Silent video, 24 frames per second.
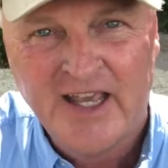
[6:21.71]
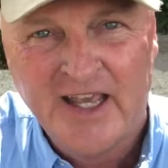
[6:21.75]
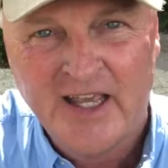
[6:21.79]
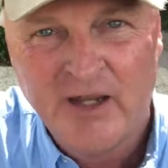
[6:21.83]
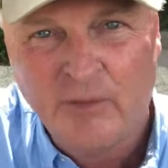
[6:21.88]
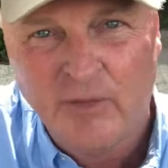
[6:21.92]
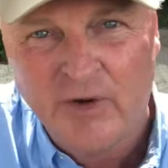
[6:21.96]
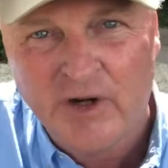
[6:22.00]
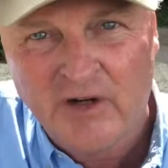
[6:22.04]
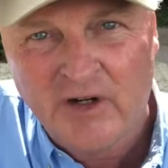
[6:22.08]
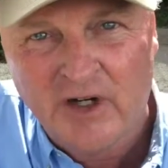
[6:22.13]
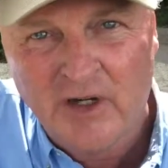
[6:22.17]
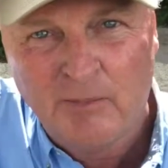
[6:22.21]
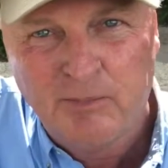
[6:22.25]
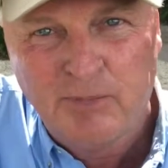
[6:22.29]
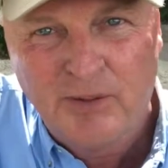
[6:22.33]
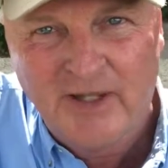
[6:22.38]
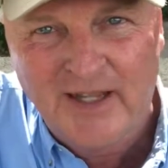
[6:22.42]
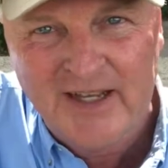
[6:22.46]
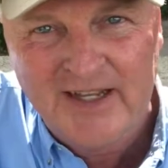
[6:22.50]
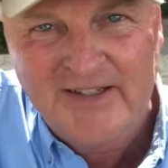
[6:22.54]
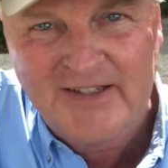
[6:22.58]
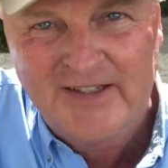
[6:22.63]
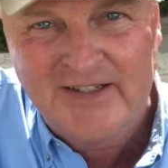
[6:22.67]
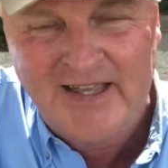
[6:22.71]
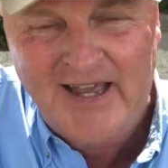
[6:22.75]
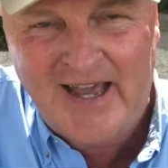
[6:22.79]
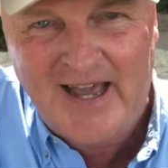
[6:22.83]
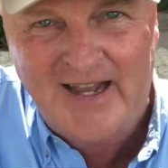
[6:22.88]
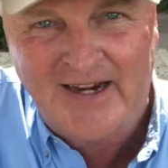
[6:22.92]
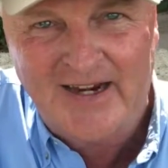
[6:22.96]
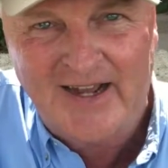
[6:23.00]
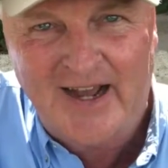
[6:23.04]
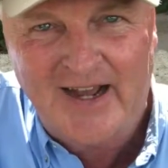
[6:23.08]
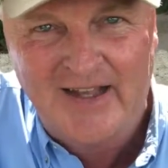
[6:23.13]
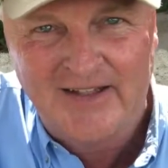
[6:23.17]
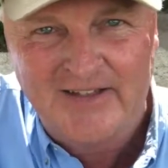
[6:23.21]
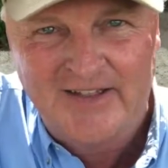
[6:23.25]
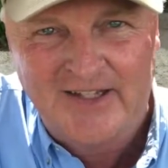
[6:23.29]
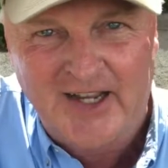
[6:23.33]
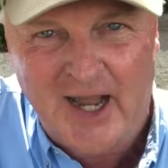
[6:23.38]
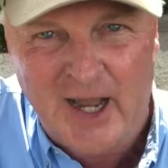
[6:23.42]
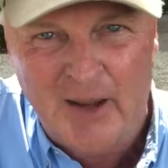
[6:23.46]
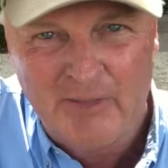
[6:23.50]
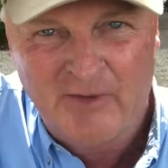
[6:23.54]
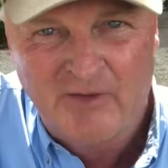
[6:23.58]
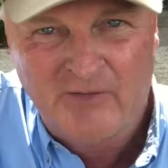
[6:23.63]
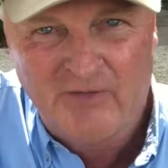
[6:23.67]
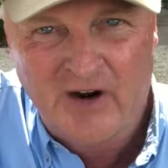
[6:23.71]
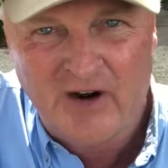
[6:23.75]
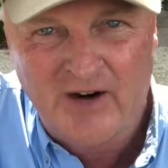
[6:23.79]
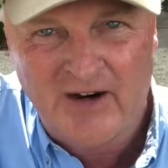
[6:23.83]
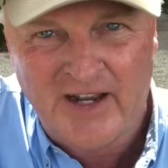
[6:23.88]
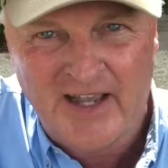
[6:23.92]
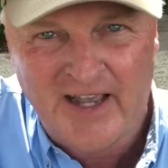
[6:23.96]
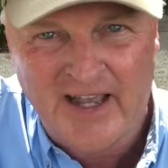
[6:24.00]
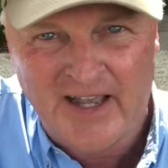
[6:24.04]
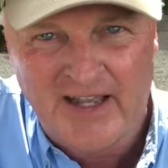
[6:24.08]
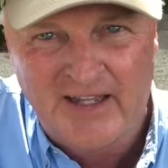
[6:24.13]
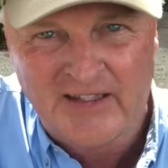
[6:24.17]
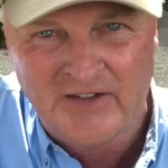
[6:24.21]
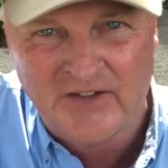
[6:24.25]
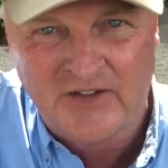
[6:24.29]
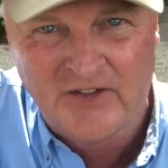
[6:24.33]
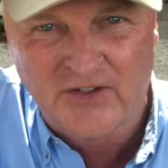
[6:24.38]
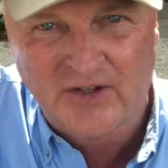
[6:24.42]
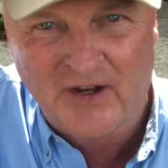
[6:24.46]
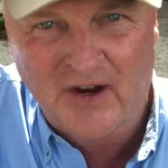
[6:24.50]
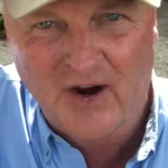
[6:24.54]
and we're going to place that on top of our heads.